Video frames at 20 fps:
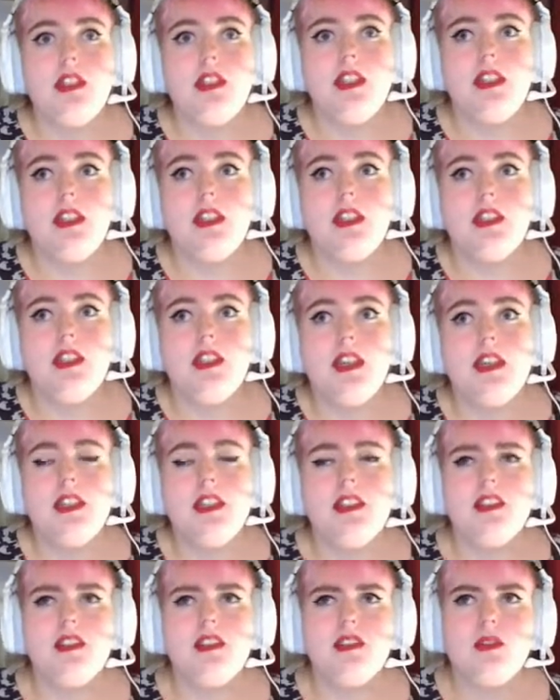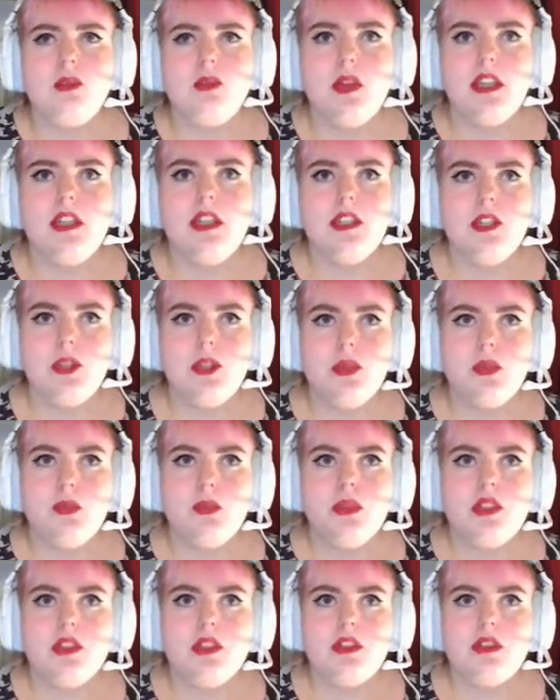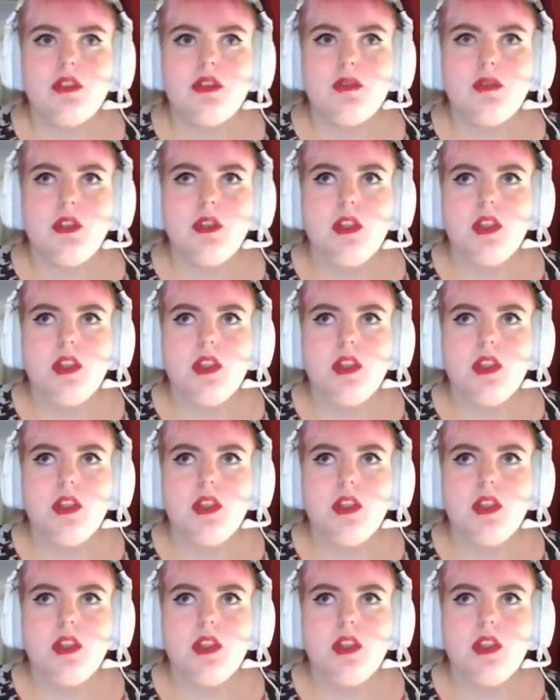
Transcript: It's quite new because